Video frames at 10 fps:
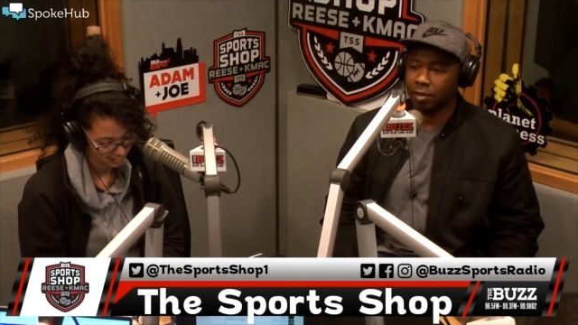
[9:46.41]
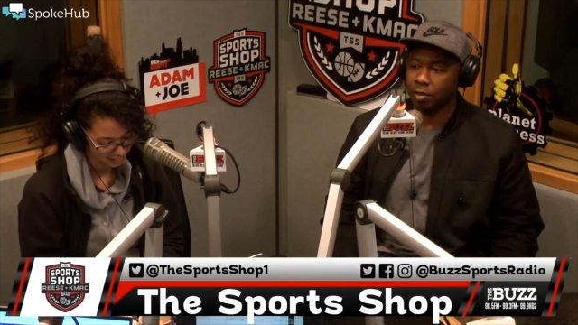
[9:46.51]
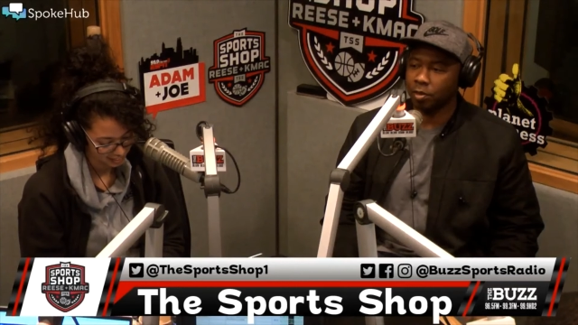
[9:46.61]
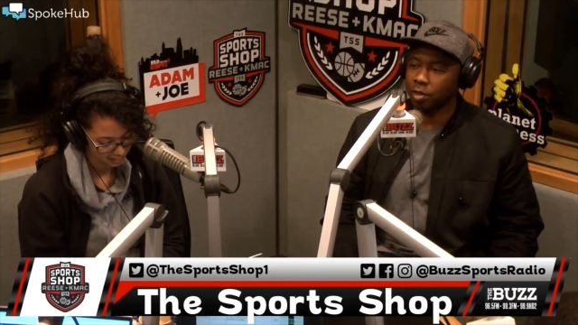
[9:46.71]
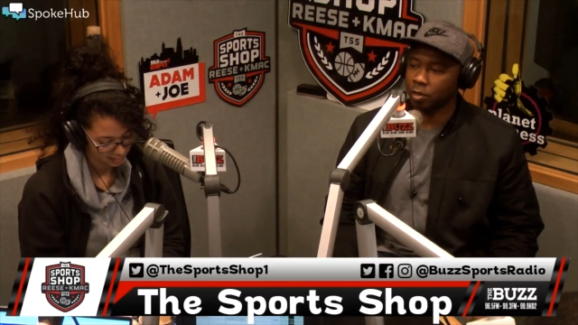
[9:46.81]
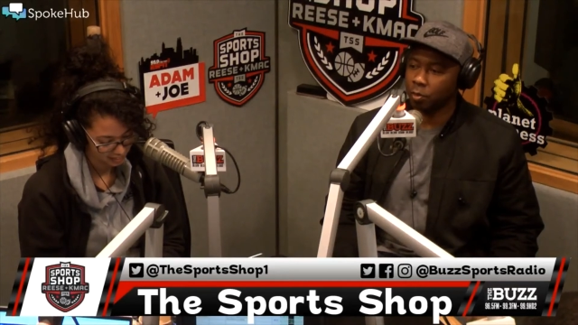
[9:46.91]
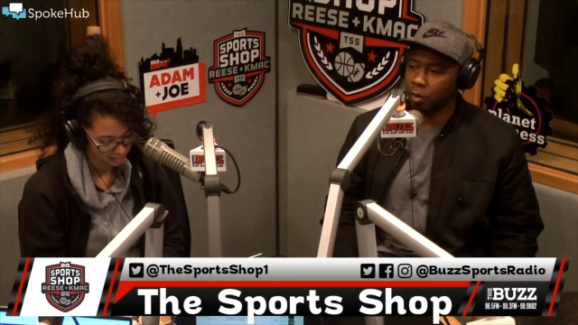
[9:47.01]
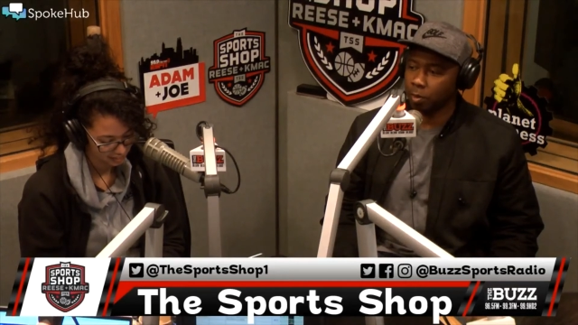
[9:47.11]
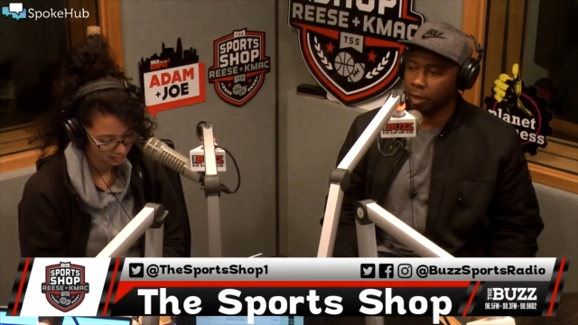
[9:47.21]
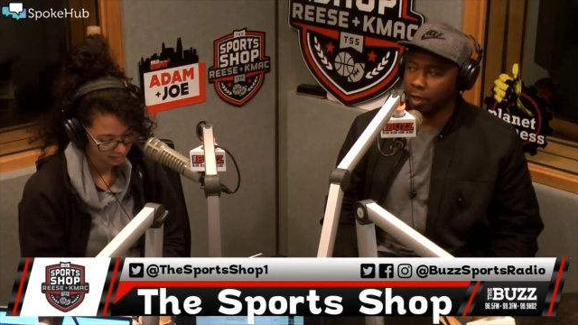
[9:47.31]
Speaker 1: You know, you just
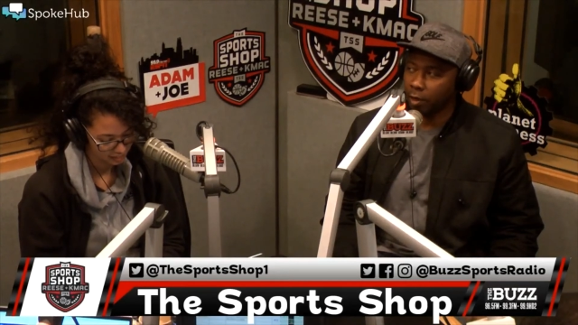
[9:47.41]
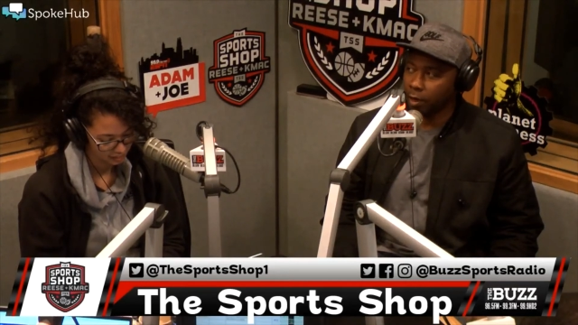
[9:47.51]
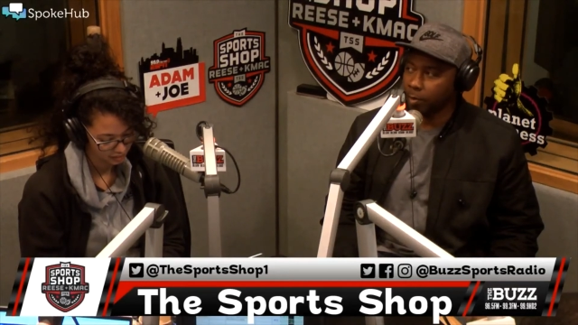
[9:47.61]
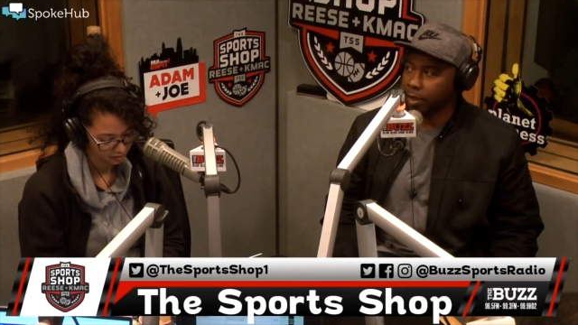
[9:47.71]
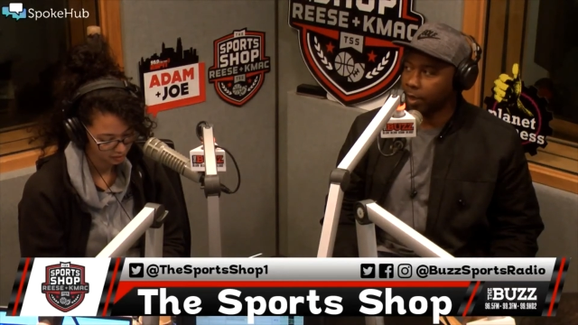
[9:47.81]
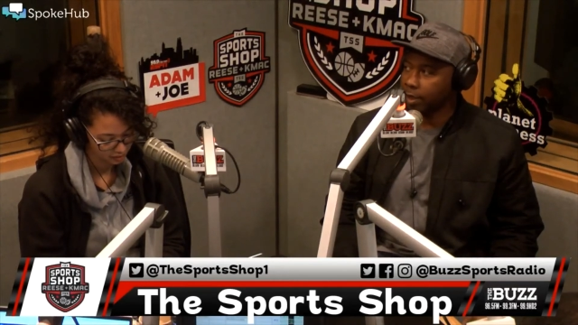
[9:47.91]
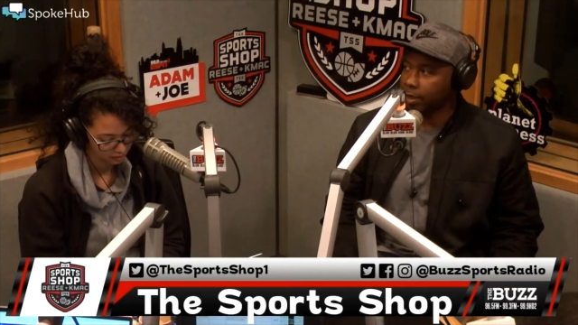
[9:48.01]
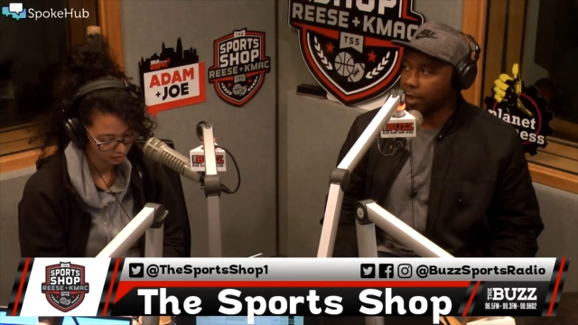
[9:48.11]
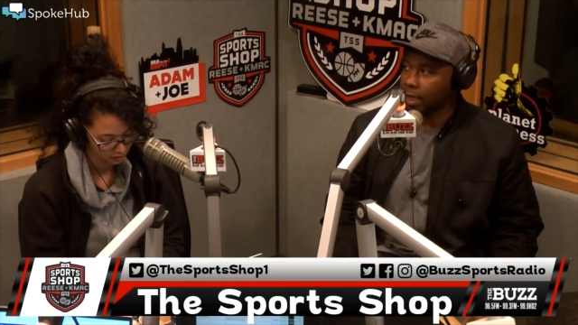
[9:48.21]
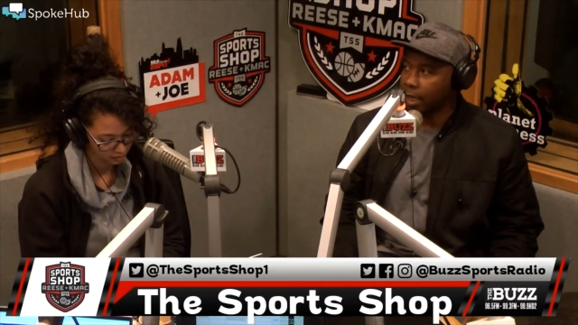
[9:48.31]
want them to hear it
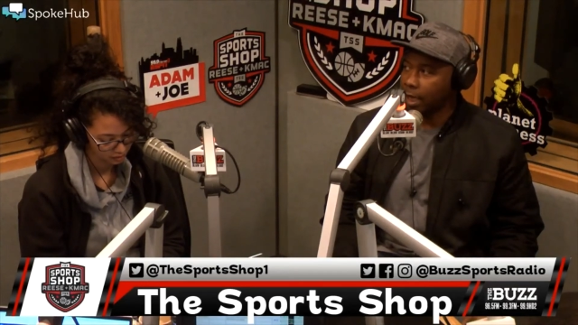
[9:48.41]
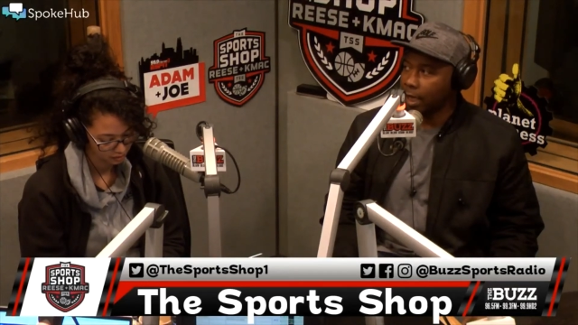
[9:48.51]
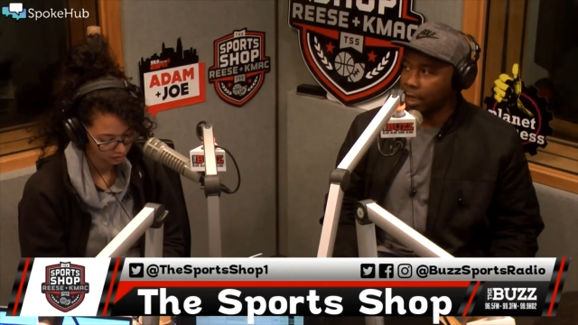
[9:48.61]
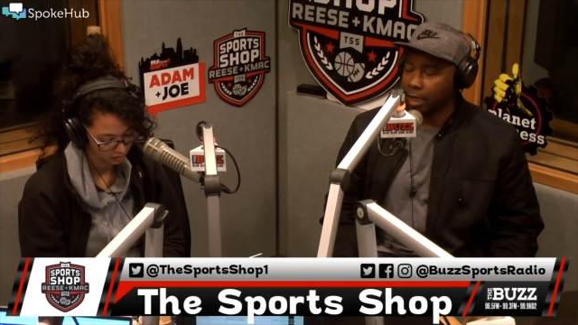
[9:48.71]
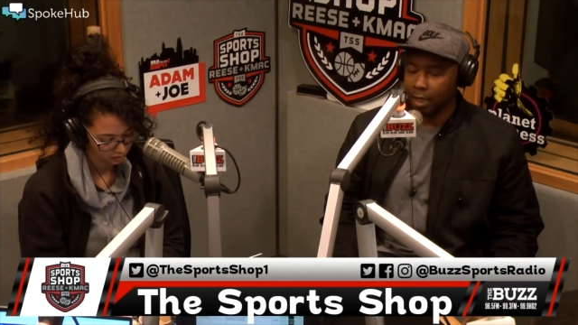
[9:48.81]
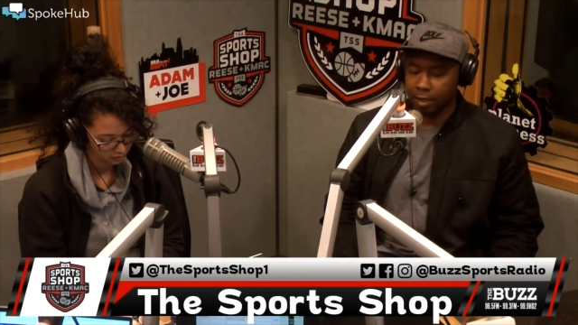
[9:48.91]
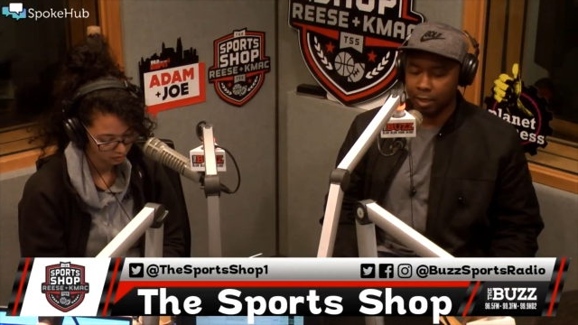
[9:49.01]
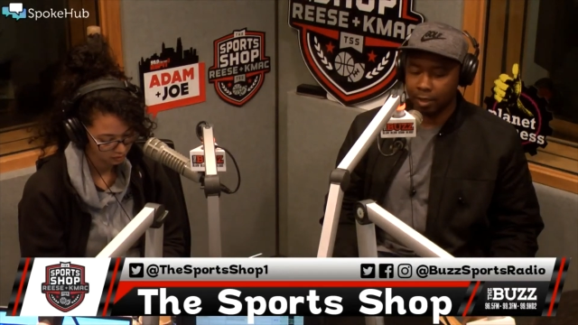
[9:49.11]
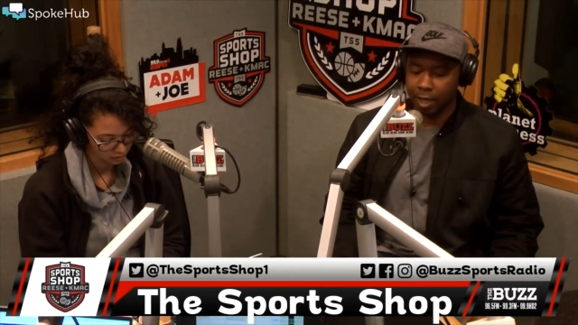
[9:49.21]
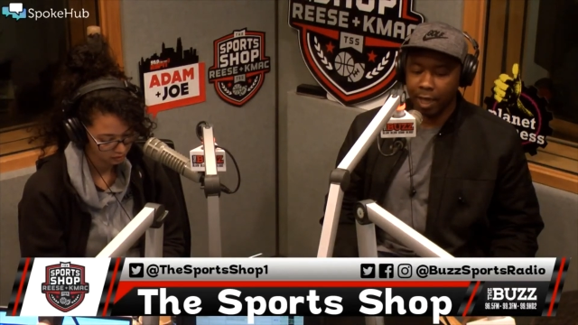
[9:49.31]
because
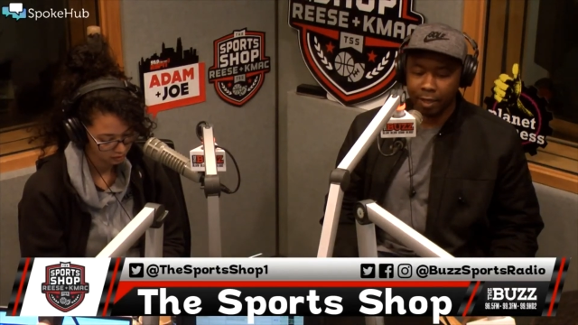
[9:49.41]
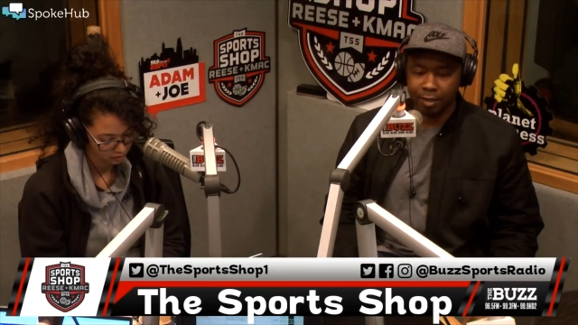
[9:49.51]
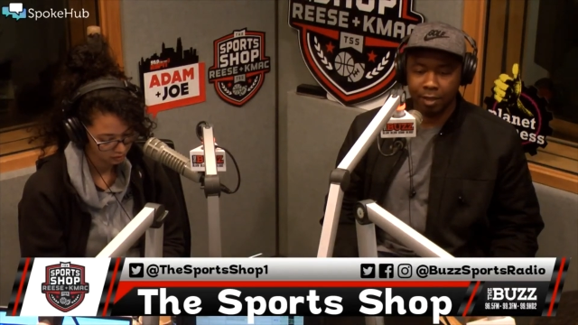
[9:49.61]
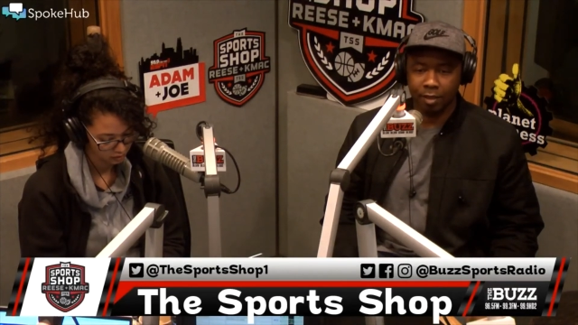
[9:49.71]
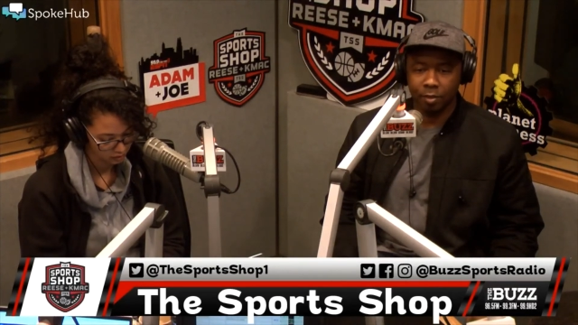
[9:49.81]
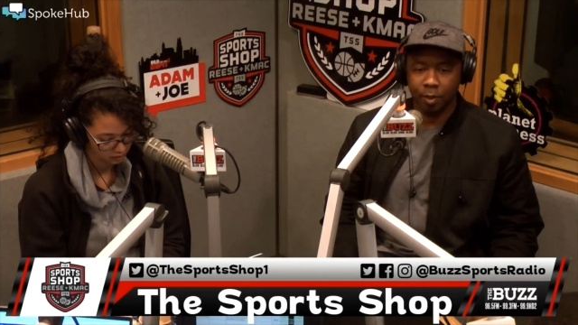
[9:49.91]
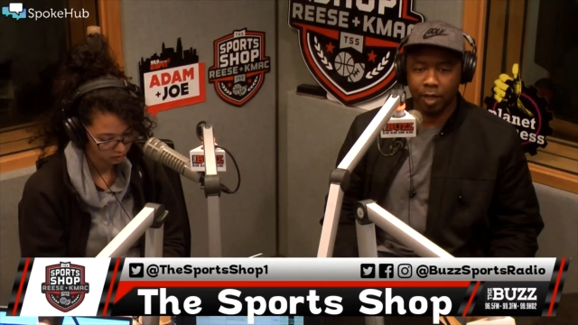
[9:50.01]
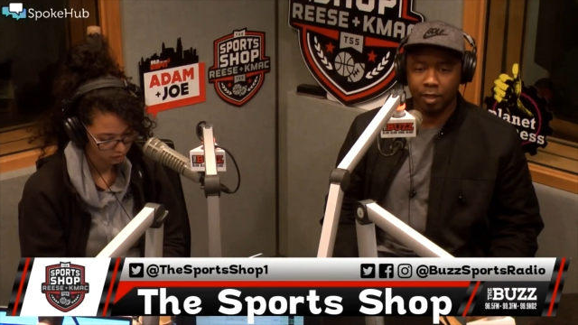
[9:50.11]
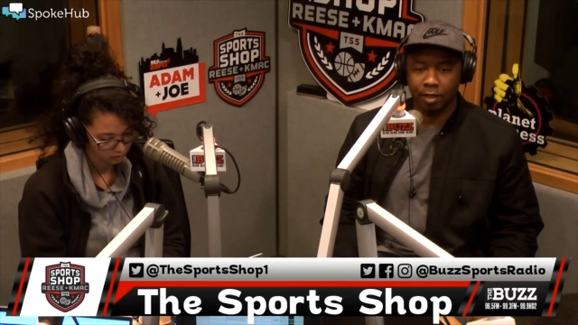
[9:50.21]
just excellence, man.